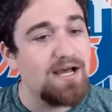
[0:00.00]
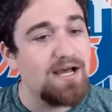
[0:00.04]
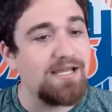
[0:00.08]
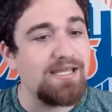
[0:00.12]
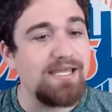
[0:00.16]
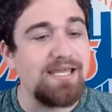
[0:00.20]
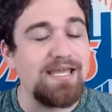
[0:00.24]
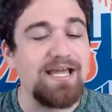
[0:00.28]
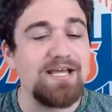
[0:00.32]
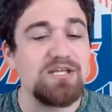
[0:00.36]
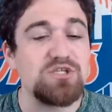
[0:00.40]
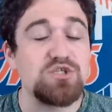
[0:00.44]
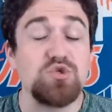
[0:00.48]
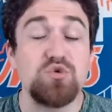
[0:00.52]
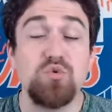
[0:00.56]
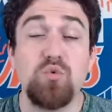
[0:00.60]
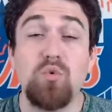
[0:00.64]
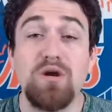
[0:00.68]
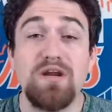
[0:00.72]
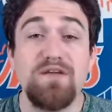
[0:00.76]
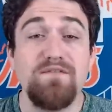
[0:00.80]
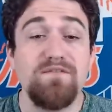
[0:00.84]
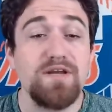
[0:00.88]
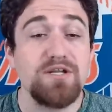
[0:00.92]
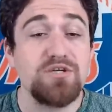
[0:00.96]
He has
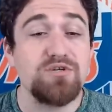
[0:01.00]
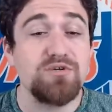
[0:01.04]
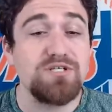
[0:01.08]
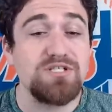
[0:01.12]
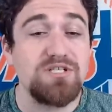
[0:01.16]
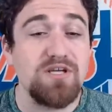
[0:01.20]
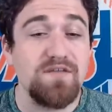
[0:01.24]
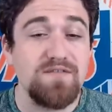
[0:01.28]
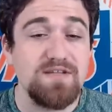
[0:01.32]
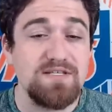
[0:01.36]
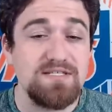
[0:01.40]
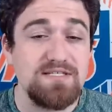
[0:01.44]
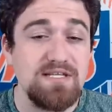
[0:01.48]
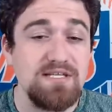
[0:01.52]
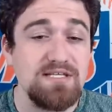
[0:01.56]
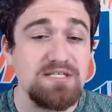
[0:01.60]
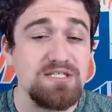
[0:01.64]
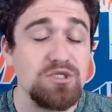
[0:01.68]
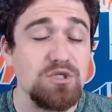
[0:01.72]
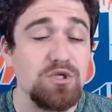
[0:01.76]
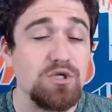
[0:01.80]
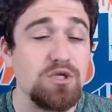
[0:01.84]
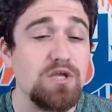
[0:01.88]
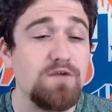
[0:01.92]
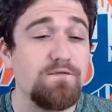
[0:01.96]
20 victories on the
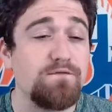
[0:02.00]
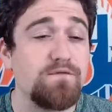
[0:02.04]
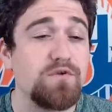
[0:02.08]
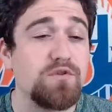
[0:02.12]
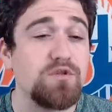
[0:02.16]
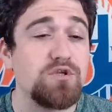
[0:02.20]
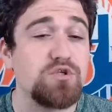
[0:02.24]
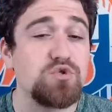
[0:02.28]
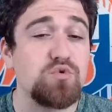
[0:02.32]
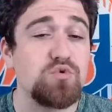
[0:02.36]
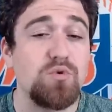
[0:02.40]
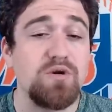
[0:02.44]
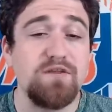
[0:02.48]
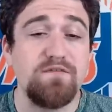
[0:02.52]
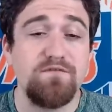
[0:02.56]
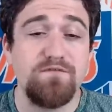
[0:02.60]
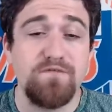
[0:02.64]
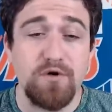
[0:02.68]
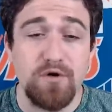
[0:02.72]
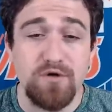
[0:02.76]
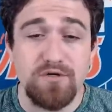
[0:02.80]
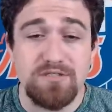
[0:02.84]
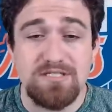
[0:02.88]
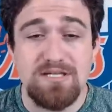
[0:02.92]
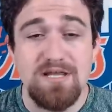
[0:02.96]
season, looking for the
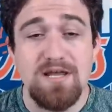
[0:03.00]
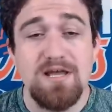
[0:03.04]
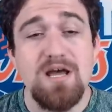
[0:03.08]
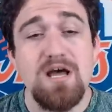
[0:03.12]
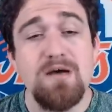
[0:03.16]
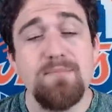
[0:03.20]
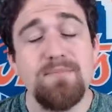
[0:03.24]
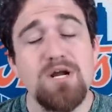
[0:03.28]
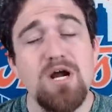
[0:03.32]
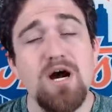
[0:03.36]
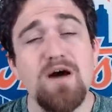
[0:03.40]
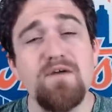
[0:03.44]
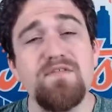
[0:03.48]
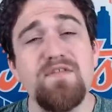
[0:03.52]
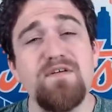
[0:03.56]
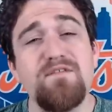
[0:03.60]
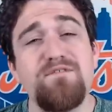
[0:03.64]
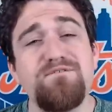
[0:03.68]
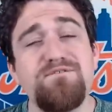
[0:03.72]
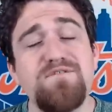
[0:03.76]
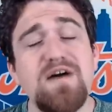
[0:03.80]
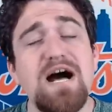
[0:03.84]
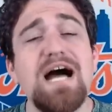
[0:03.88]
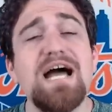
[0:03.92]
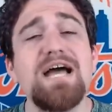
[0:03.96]
21st. But of the
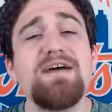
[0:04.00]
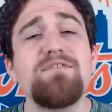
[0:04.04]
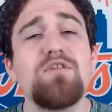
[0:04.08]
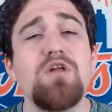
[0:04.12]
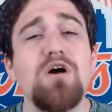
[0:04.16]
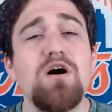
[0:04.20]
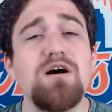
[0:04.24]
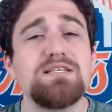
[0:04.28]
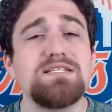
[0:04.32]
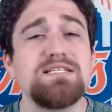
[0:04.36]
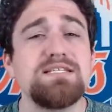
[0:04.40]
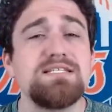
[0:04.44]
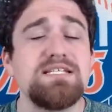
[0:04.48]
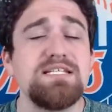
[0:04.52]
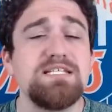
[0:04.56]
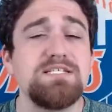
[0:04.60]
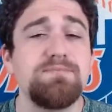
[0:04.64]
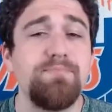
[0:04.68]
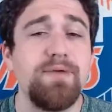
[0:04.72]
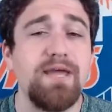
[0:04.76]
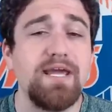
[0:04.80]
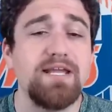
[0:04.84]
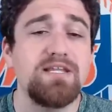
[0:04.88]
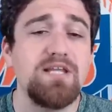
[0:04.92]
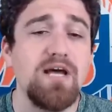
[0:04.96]
5 losses he's
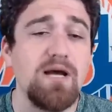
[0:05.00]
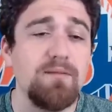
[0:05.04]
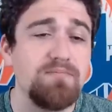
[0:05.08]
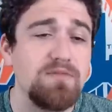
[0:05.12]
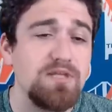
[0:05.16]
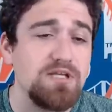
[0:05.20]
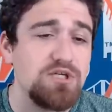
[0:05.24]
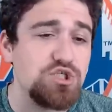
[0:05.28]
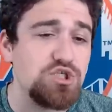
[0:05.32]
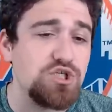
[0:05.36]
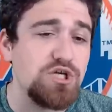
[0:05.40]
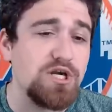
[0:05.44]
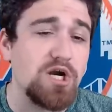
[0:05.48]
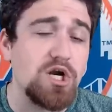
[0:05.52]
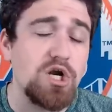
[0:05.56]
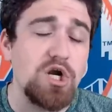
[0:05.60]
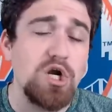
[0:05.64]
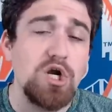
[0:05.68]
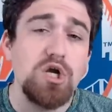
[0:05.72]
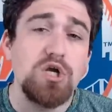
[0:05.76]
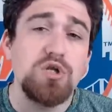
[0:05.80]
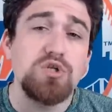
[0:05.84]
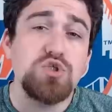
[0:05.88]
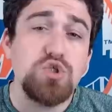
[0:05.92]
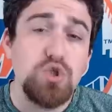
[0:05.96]
picked up this year,
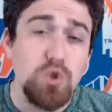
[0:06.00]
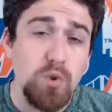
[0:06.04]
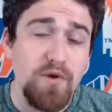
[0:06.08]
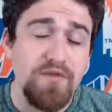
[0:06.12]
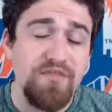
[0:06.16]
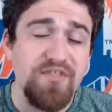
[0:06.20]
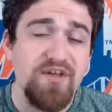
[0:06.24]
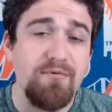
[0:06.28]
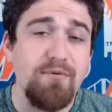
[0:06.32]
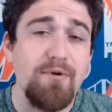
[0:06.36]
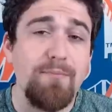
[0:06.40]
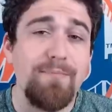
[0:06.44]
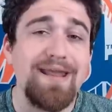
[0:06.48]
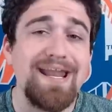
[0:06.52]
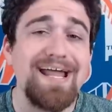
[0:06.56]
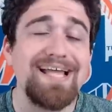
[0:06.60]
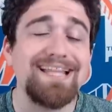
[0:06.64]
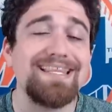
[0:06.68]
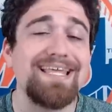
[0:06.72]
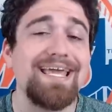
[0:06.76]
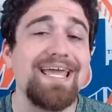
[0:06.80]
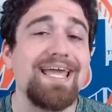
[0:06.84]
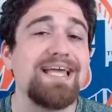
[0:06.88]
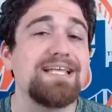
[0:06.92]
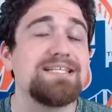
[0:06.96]
2 of them have been
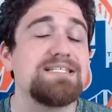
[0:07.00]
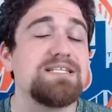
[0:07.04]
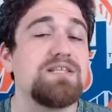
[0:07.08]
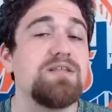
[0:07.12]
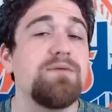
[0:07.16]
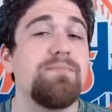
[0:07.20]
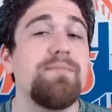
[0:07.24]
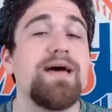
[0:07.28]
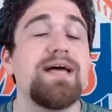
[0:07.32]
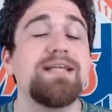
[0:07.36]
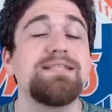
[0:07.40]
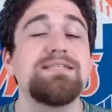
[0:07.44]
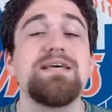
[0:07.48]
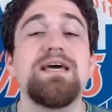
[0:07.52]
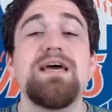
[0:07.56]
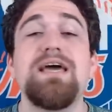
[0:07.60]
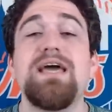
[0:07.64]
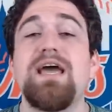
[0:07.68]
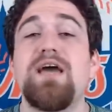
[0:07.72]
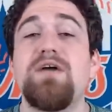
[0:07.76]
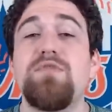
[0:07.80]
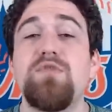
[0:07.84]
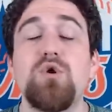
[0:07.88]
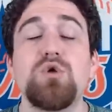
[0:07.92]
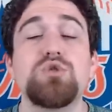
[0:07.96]
at the hands of the Mets,
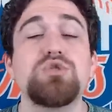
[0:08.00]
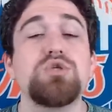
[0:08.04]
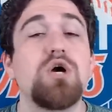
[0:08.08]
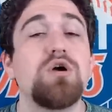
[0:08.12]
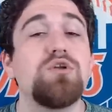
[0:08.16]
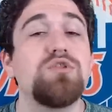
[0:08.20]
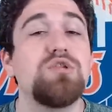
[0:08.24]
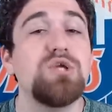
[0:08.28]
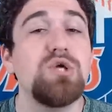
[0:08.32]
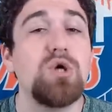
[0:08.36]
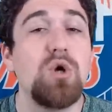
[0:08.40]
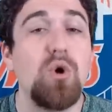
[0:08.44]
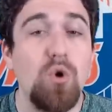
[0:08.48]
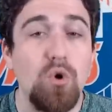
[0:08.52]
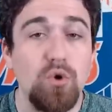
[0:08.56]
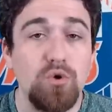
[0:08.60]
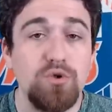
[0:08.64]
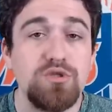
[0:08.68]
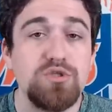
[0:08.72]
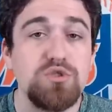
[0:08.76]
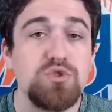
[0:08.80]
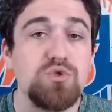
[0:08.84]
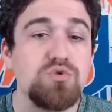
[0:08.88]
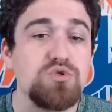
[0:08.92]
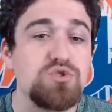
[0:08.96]
and those are the
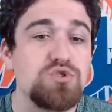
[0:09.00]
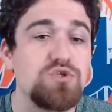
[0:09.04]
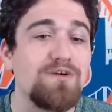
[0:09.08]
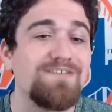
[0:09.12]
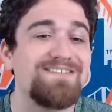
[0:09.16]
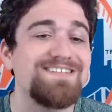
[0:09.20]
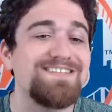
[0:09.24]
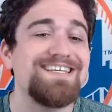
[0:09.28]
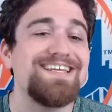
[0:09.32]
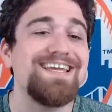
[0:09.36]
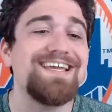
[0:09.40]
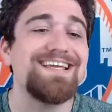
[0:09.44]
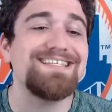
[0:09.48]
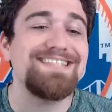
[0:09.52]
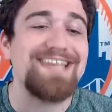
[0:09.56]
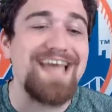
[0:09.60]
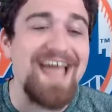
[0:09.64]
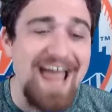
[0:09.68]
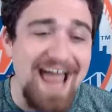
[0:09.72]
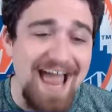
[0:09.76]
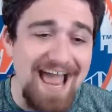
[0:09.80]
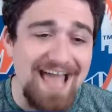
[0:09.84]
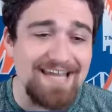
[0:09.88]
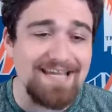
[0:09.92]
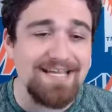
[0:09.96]
only 2 starts he has
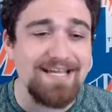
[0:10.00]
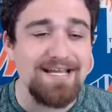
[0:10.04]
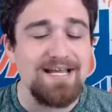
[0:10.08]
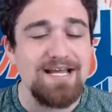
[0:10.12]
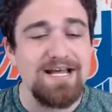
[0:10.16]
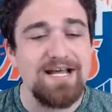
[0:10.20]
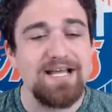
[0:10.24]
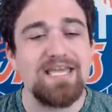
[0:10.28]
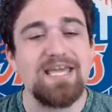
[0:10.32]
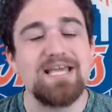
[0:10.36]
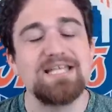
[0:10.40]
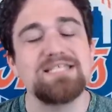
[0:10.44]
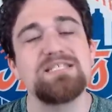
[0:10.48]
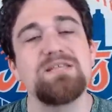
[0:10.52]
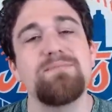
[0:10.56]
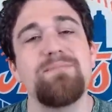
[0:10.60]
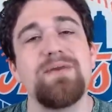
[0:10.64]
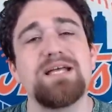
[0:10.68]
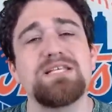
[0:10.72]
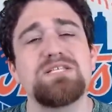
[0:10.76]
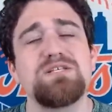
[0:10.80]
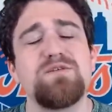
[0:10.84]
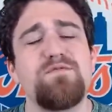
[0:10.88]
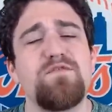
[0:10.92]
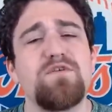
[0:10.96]
had against the
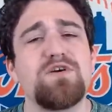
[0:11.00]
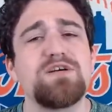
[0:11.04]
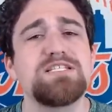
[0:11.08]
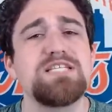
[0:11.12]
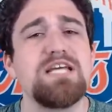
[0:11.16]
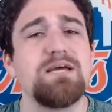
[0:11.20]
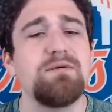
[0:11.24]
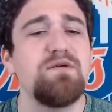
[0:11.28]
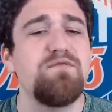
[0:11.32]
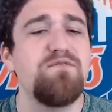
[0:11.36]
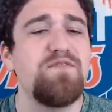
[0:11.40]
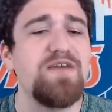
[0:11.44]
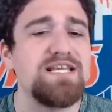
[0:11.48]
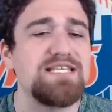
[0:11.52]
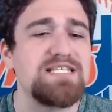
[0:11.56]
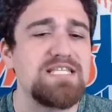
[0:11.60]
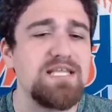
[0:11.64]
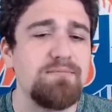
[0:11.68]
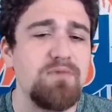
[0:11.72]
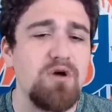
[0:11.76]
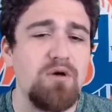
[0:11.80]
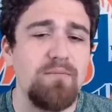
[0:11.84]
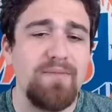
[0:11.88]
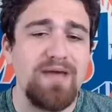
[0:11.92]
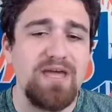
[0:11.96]
Mets. The first time he faced
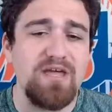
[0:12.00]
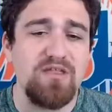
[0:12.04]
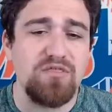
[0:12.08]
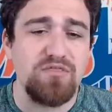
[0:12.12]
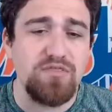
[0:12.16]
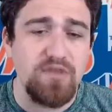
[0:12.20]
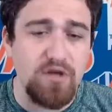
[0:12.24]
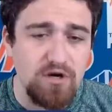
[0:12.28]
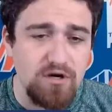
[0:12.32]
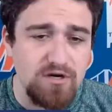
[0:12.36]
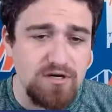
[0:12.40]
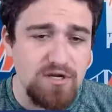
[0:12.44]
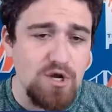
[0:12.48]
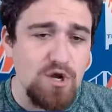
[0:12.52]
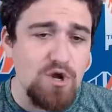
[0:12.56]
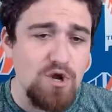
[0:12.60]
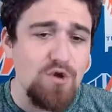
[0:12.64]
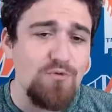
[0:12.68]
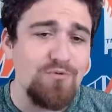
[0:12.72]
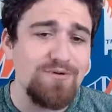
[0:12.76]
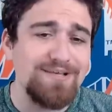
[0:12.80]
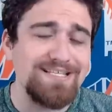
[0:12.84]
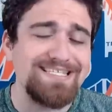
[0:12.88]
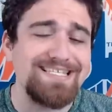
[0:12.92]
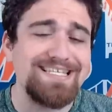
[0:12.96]
them on May 3rd
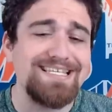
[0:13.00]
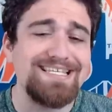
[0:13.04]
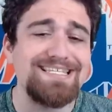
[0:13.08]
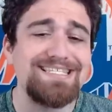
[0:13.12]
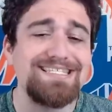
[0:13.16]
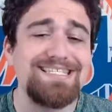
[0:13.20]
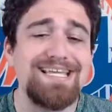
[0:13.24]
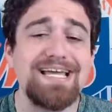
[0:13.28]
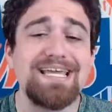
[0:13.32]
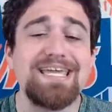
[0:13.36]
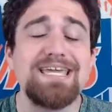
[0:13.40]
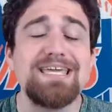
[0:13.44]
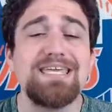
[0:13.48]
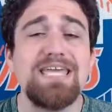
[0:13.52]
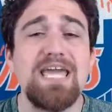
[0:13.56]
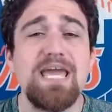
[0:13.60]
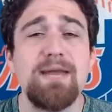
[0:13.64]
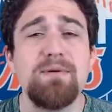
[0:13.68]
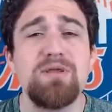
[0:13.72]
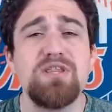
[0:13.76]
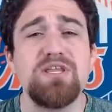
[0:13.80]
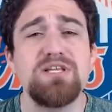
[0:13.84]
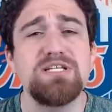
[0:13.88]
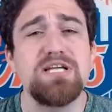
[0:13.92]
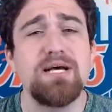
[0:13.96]
was the second
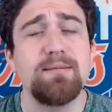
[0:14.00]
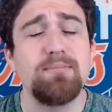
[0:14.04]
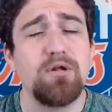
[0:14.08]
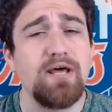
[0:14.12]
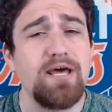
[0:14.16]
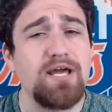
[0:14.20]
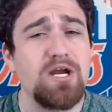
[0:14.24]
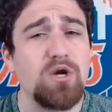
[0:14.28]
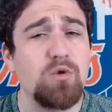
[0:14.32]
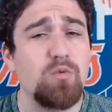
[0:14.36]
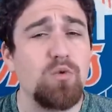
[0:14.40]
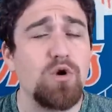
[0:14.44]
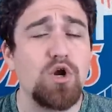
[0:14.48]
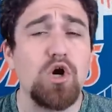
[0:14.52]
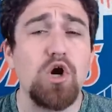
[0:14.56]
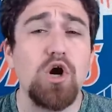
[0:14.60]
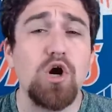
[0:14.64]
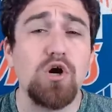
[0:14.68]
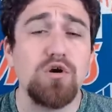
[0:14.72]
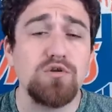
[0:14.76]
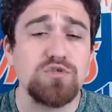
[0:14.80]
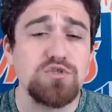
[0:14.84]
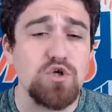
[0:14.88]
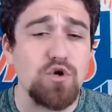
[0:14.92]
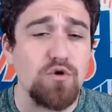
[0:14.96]
game of the doubleheader where
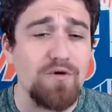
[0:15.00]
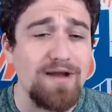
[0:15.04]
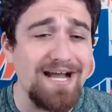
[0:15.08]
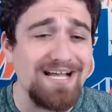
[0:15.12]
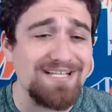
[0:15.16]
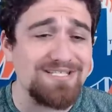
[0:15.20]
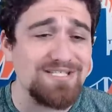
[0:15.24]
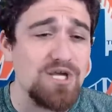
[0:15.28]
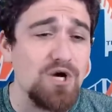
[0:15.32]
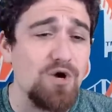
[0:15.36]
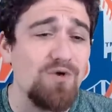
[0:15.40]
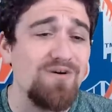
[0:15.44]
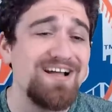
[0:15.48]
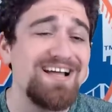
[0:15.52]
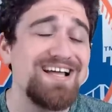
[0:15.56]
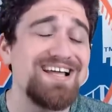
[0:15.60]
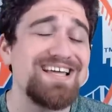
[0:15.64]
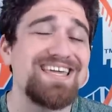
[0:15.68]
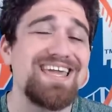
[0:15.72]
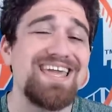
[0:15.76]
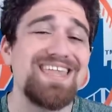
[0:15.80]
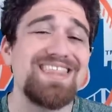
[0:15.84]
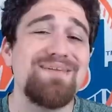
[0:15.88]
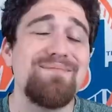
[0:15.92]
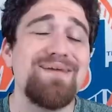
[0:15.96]
Carlos Carrasco
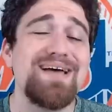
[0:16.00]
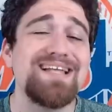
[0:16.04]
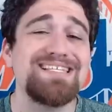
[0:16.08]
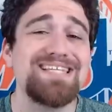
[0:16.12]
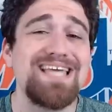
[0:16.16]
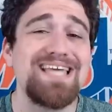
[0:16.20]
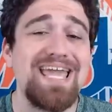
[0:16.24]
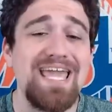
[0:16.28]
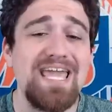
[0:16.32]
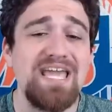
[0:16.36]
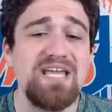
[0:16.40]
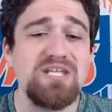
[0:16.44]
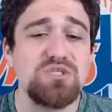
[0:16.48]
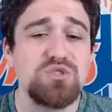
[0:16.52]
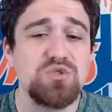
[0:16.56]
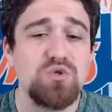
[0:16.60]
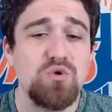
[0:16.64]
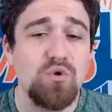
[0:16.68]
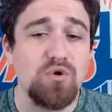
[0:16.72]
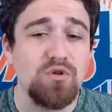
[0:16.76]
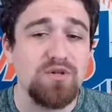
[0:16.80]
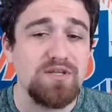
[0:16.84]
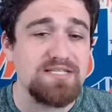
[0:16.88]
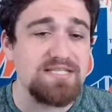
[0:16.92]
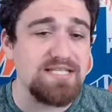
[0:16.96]
gave the Mets 8
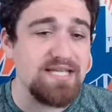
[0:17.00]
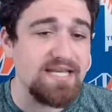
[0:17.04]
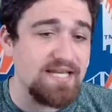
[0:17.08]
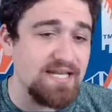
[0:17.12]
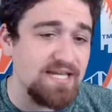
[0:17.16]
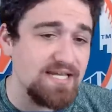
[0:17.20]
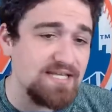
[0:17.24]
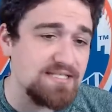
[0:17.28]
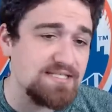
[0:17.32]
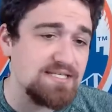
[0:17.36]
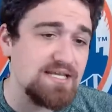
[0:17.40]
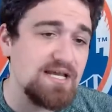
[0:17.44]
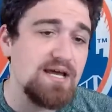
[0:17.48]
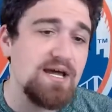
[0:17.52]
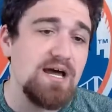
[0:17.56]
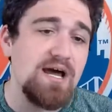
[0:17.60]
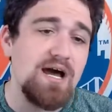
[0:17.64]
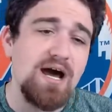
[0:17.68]
scoreless innings.